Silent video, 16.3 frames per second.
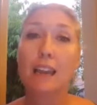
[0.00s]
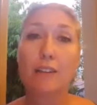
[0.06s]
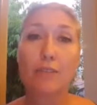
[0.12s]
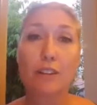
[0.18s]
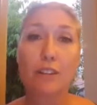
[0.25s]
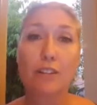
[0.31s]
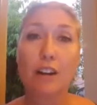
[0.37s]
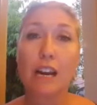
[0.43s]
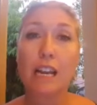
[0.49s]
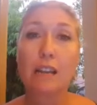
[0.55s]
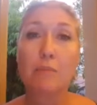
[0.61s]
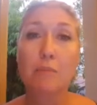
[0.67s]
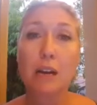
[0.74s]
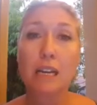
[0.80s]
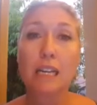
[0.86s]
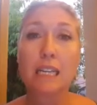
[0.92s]
If there are
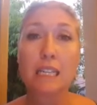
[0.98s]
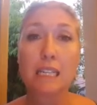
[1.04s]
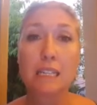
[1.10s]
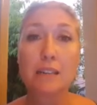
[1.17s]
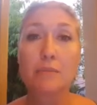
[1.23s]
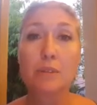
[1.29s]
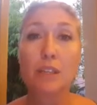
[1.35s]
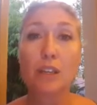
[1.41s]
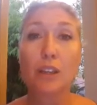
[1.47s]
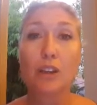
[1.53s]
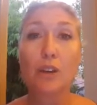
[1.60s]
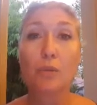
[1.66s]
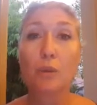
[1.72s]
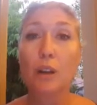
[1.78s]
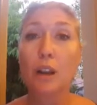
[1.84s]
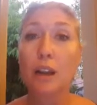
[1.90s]
any marketing tips that
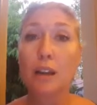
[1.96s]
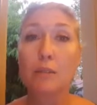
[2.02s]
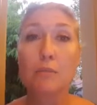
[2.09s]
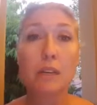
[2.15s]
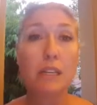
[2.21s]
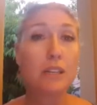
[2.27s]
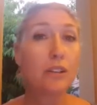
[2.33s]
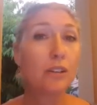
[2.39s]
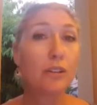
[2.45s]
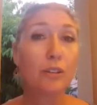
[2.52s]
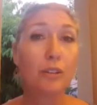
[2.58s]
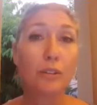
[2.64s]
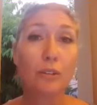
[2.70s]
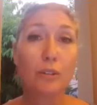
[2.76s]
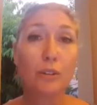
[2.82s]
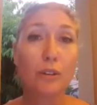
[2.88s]
you would like me
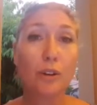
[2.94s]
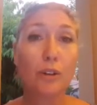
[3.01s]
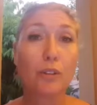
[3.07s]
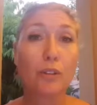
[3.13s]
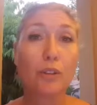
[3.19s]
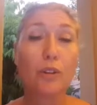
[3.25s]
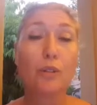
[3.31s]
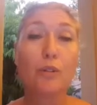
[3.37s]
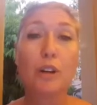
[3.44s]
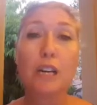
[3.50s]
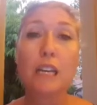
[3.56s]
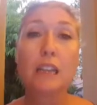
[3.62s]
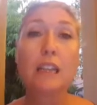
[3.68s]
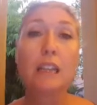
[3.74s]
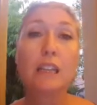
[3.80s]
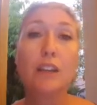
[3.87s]
to go through or
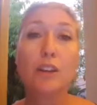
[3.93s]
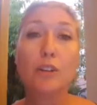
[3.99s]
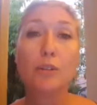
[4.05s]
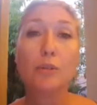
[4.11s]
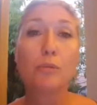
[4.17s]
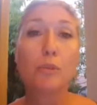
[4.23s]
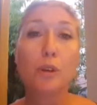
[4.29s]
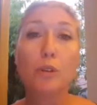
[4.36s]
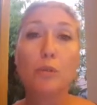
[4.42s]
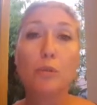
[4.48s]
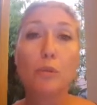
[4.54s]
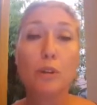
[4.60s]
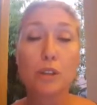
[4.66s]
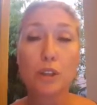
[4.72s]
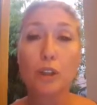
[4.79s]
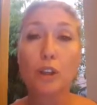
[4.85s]
anything that you, you
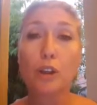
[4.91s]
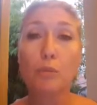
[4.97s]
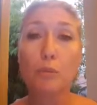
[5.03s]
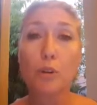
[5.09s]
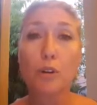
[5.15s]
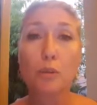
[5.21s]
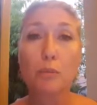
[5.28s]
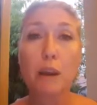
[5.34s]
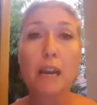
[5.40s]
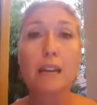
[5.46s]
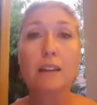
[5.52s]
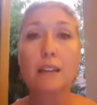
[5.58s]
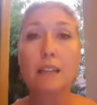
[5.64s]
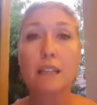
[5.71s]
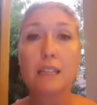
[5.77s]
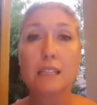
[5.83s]
want to learn more
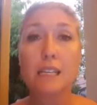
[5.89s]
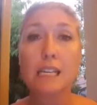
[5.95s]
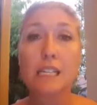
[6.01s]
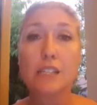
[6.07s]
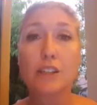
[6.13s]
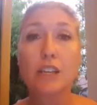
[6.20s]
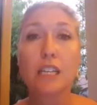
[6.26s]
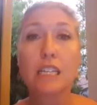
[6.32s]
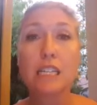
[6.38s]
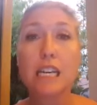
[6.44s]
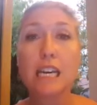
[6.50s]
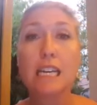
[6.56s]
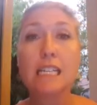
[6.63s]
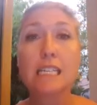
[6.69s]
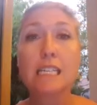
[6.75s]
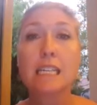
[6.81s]
about in this next 30
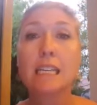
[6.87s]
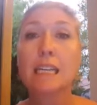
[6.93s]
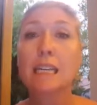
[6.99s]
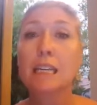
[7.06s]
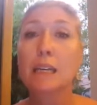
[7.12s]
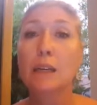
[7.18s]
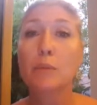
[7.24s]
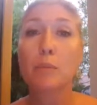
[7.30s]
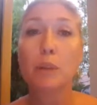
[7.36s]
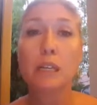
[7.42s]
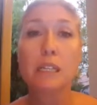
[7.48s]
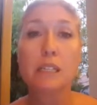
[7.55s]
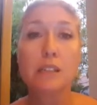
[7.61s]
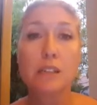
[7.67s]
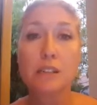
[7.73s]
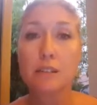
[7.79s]
days,
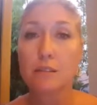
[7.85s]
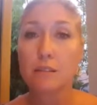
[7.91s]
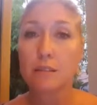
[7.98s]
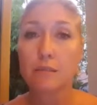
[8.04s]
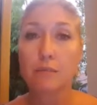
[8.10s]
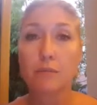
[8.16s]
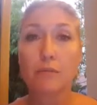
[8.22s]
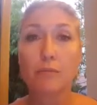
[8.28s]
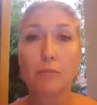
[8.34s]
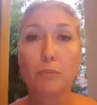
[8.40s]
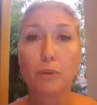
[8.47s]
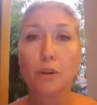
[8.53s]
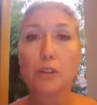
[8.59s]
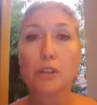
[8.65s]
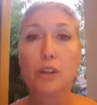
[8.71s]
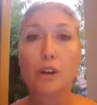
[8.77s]
please just
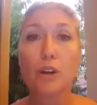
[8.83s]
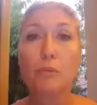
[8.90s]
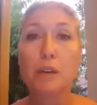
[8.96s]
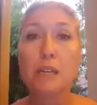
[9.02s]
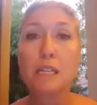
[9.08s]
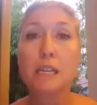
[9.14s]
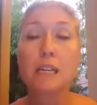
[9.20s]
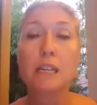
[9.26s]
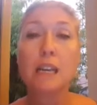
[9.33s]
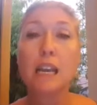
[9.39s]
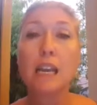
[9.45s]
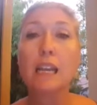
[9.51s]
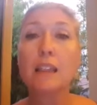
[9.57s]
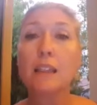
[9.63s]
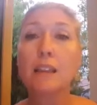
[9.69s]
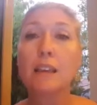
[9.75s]
post a comment
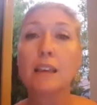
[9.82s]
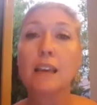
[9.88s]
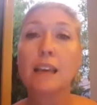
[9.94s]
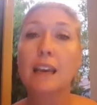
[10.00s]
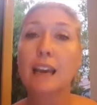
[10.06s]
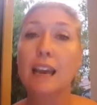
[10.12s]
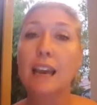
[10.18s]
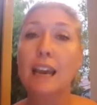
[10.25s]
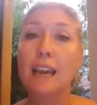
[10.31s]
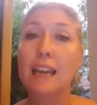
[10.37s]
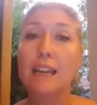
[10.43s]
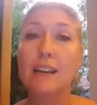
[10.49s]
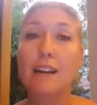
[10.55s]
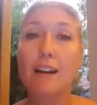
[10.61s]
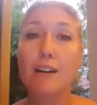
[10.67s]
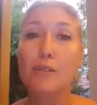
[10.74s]
underneath
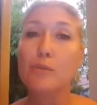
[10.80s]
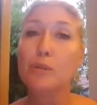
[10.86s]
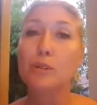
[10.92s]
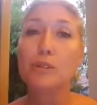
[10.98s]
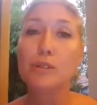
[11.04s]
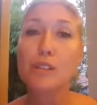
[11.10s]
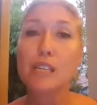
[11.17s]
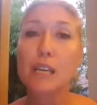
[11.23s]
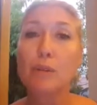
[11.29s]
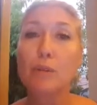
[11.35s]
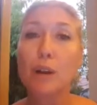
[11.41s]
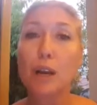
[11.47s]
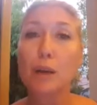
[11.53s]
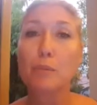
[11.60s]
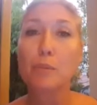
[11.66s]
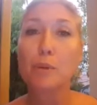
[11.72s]
and I will see
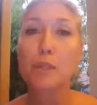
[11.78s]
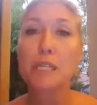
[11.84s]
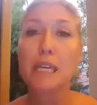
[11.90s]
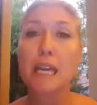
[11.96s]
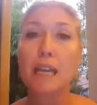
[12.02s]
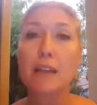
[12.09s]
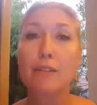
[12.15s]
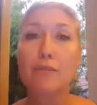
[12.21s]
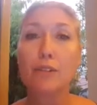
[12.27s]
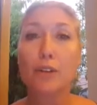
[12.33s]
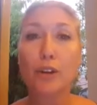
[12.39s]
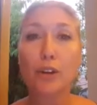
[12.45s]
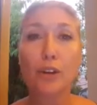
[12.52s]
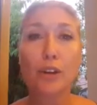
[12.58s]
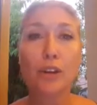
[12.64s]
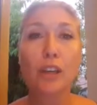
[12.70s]
what I can put together
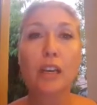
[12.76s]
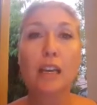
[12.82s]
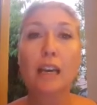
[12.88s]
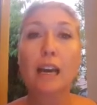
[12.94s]
for you.